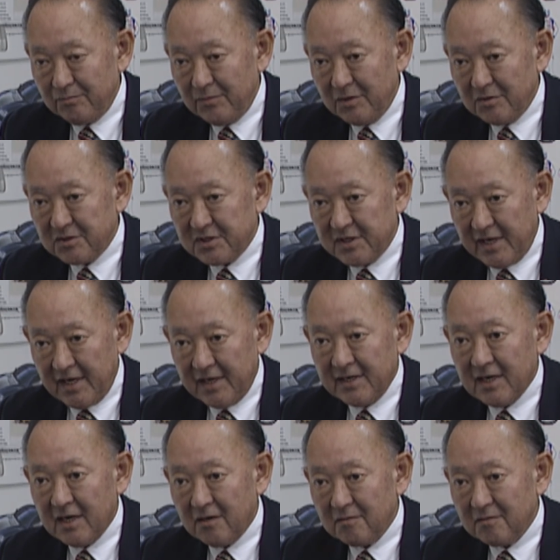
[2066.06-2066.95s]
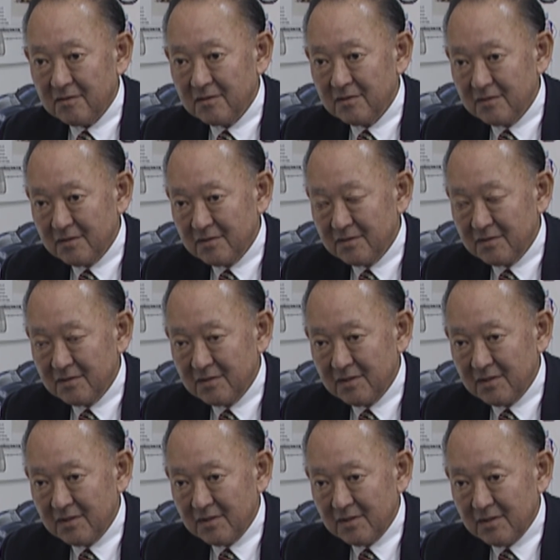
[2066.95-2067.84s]
stand out.
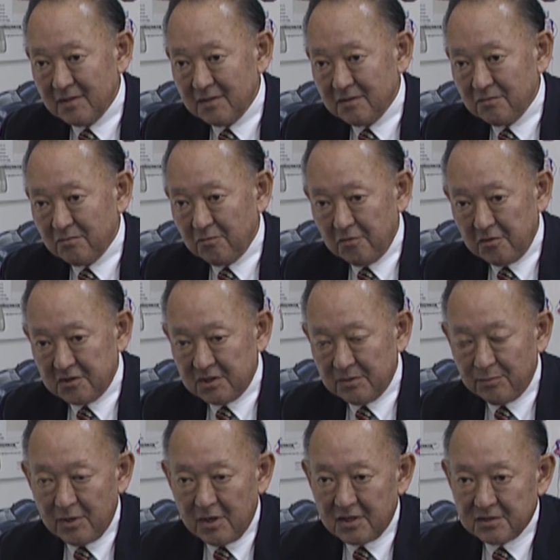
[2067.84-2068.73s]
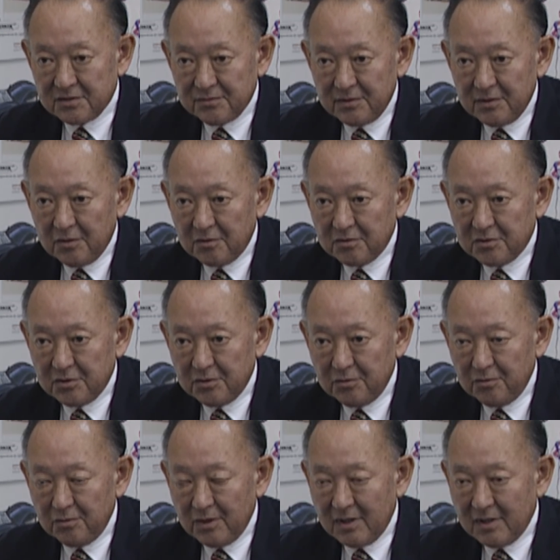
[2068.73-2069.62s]
Whereas the Boss
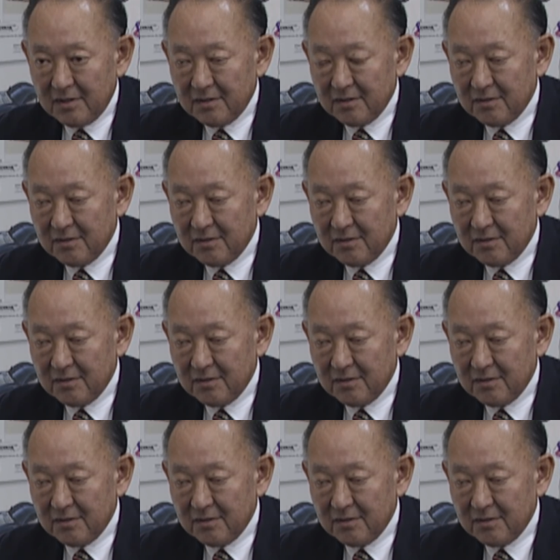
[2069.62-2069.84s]
302,